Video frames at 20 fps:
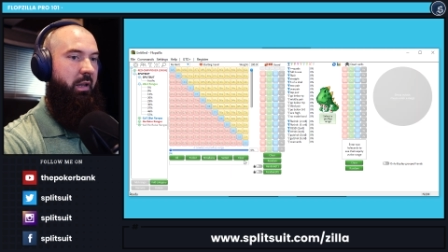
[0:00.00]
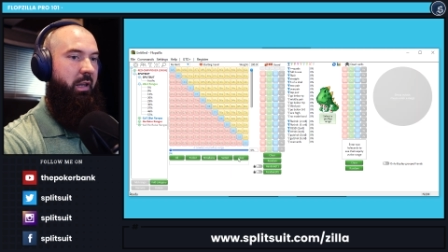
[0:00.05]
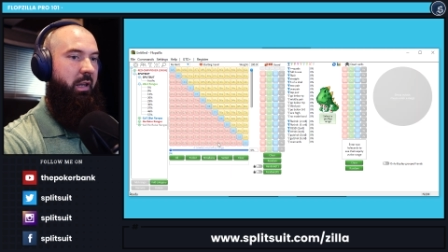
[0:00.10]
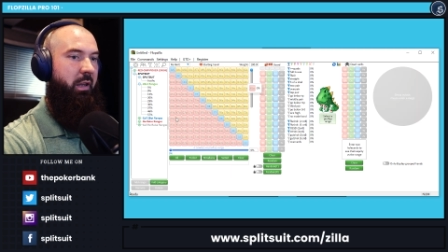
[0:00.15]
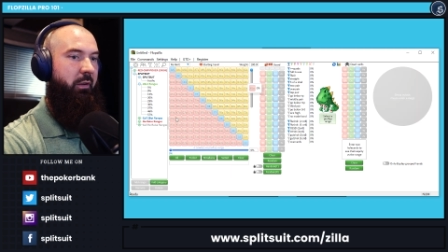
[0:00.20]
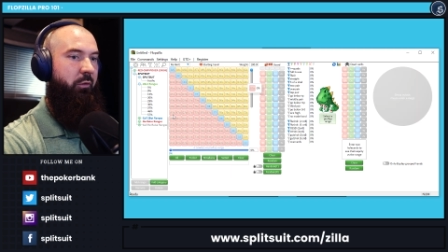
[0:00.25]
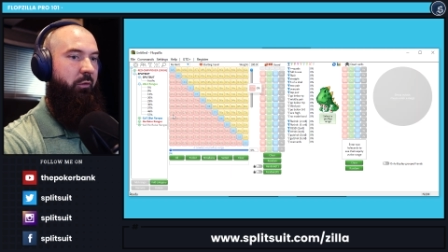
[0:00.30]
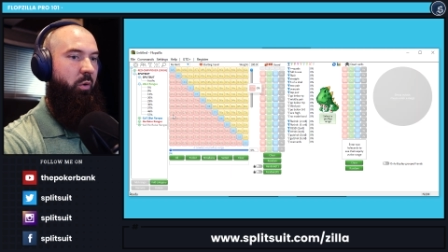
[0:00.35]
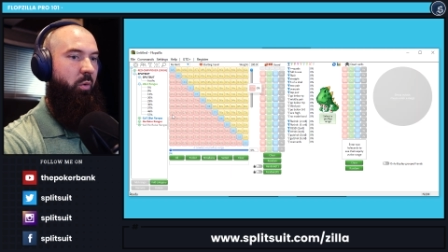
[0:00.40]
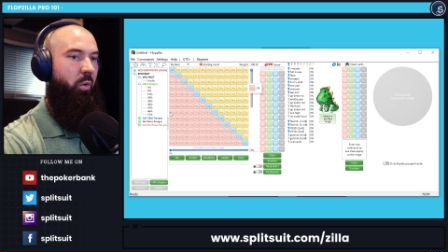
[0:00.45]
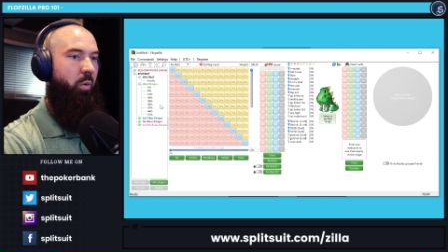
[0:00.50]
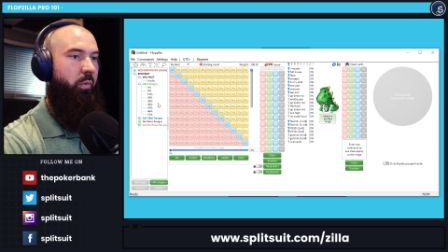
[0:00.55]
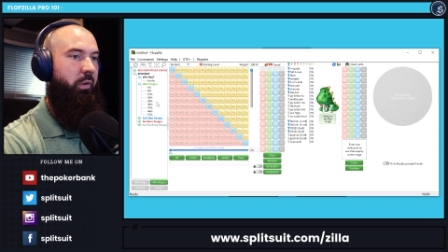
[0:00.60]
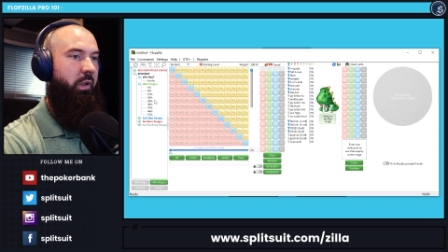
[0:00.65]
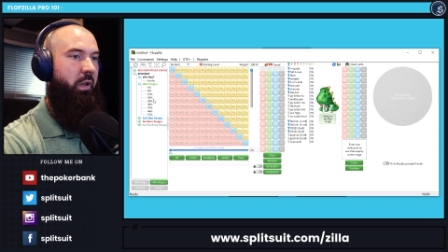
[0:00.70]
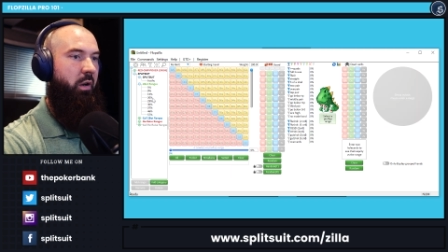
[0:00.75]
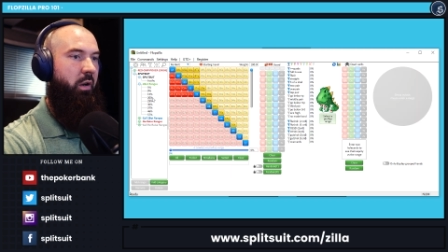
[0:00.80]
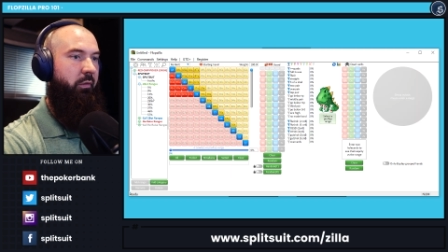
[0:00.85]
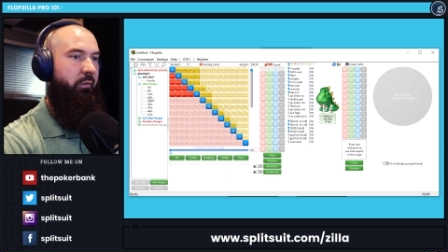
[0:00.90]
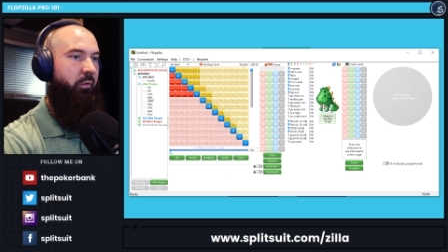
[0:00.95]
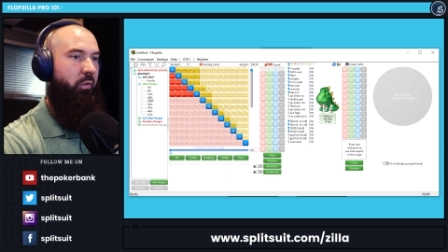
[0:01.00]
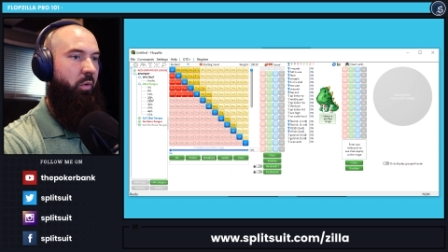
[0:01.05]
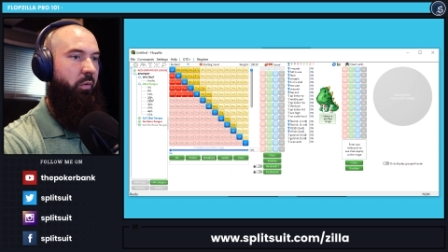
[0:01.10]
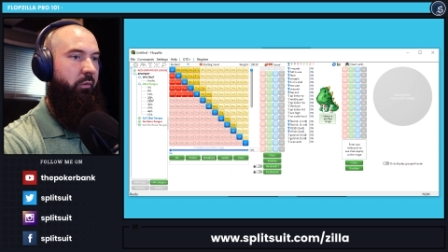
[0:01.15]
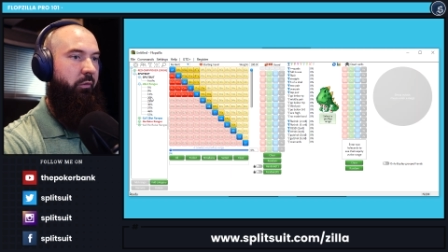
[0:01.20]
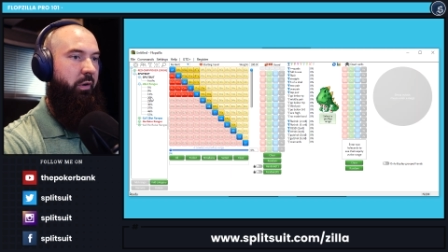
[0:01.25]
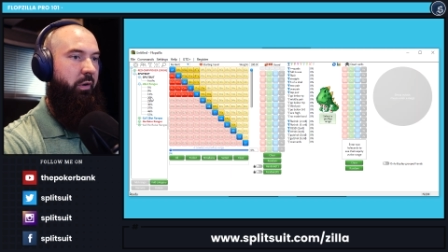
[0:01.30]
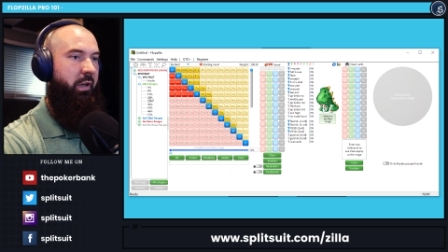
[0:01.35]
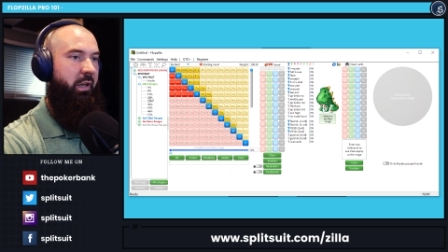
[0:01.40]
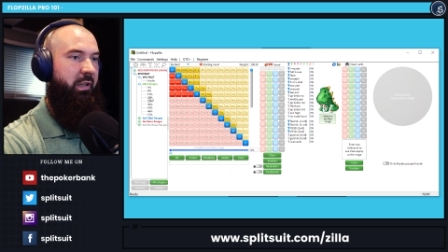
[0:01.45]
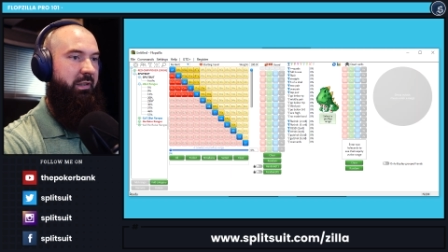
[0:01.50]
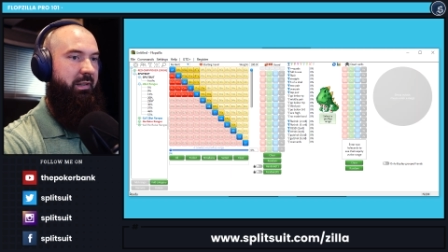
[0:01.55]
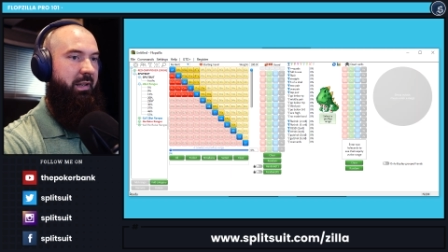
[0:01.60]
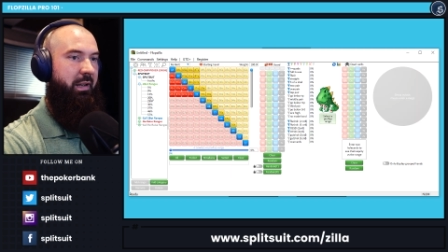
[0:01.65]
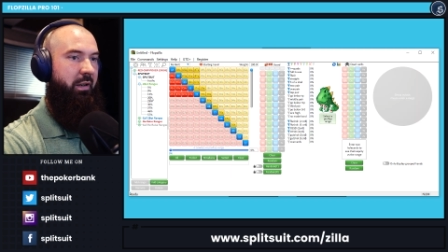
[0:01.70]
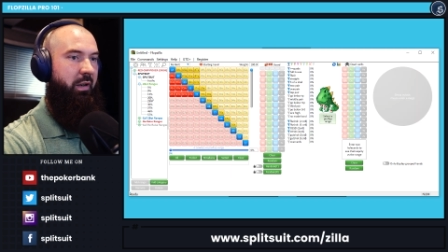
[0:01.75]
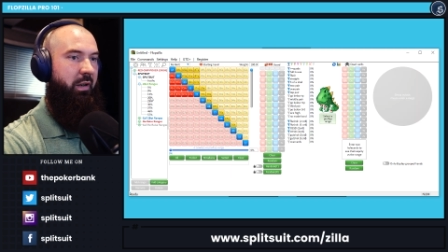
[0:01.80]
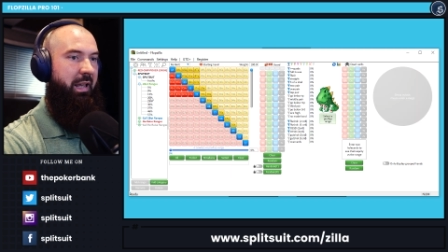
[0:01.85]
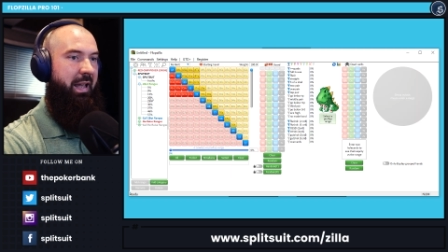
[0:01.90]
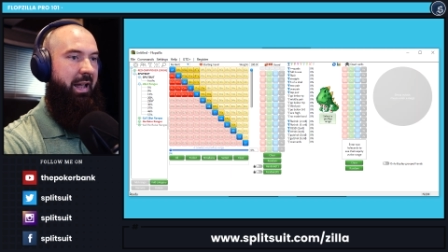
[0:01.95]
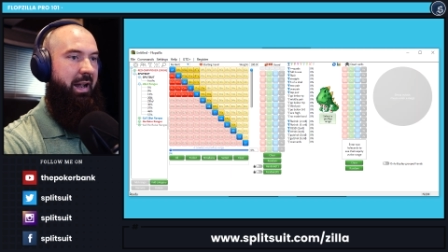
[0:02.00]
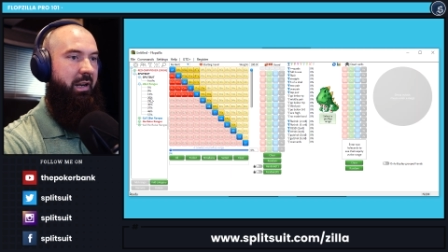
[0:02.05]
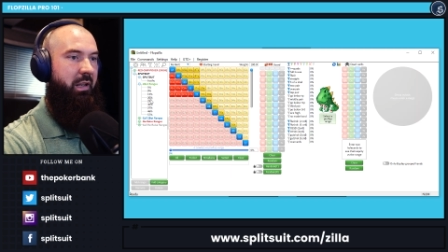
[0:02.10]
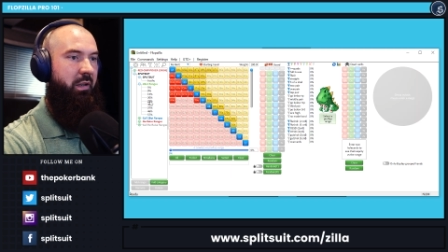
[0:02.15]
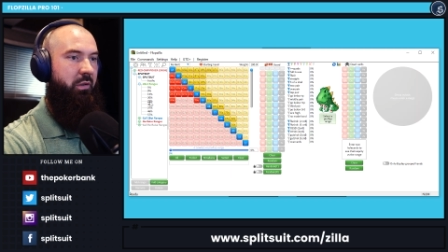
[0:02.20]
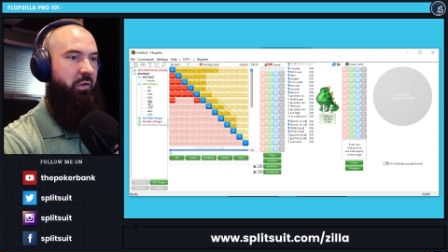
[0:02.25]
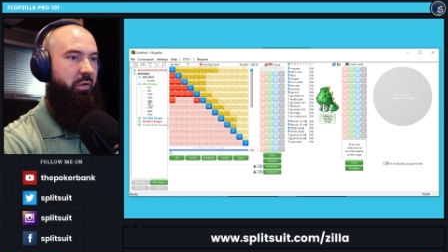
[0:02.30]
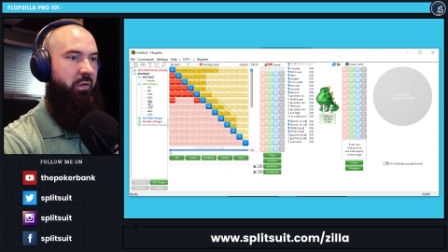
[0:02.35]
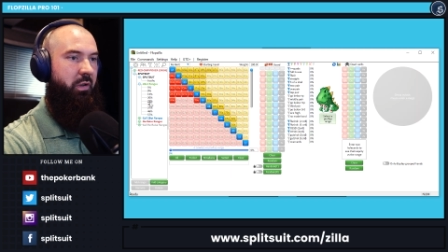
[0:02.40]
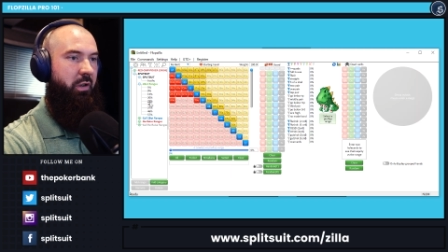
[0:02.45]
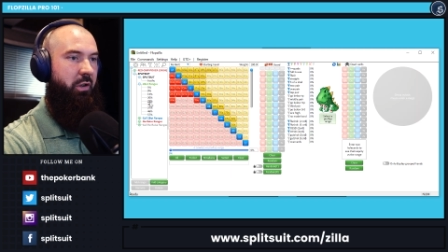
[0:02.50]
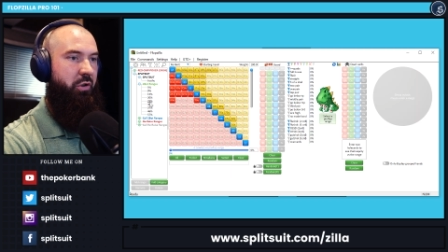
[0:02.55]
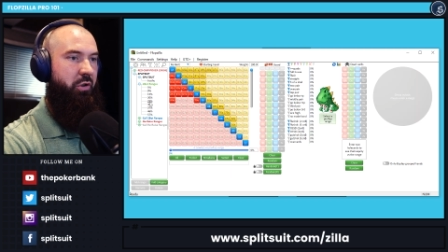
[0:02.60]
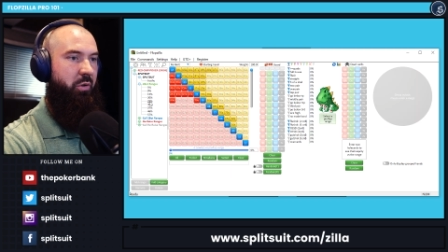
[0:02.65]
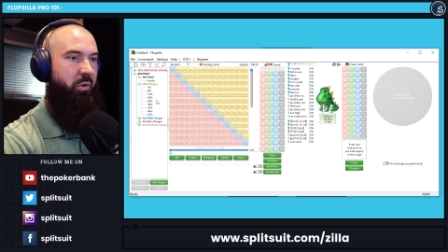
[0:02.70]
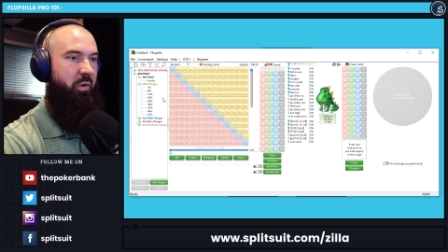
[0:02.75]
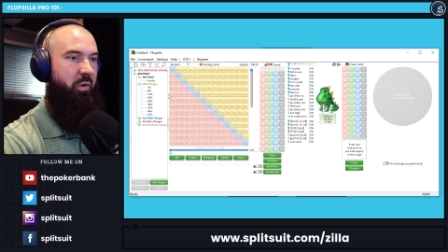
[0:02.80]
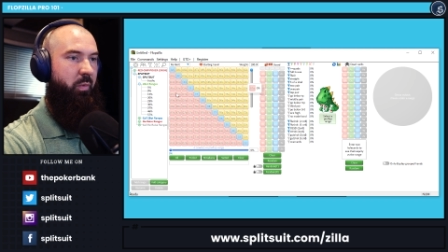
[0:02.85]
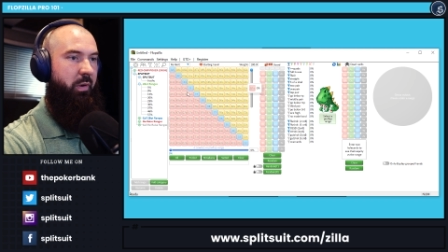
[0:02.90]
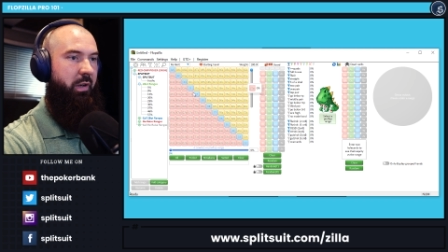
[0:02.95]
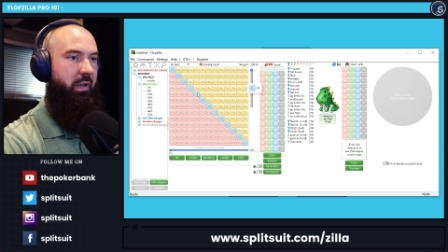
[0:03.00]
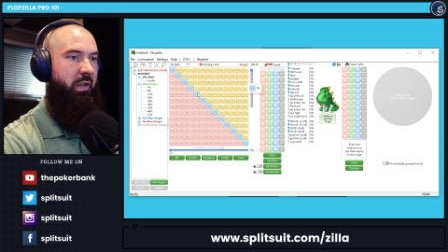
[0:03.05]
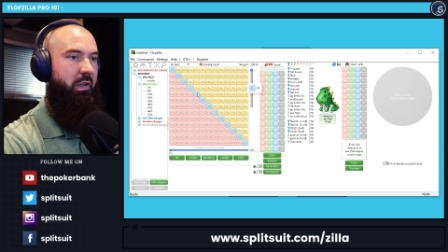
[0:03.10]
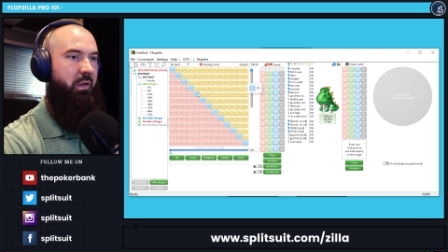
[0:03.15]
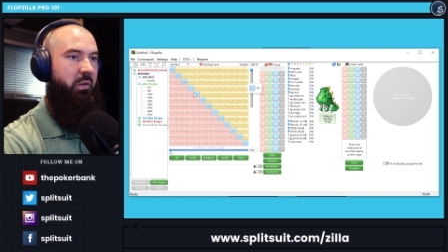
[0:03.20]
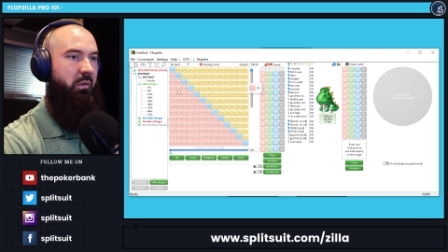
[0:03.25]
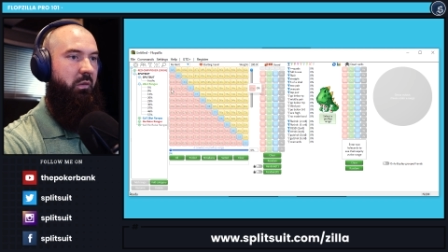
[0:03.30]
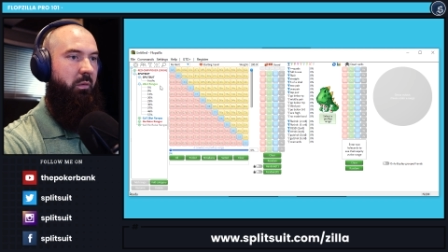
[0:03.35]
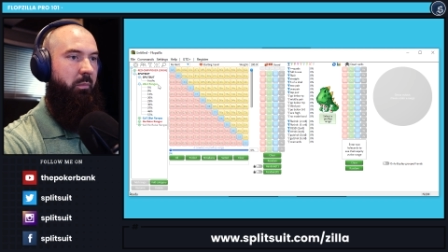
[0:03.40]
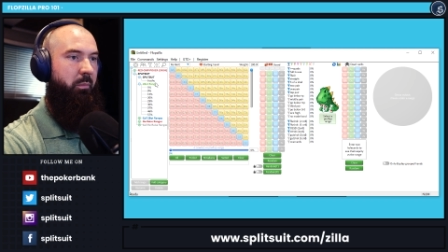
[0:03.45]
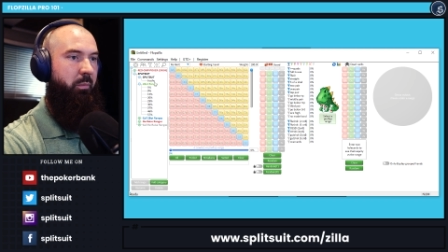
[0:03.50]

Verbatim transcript: If you only hover over it, it's not going to add it, it's just going to show you what it is.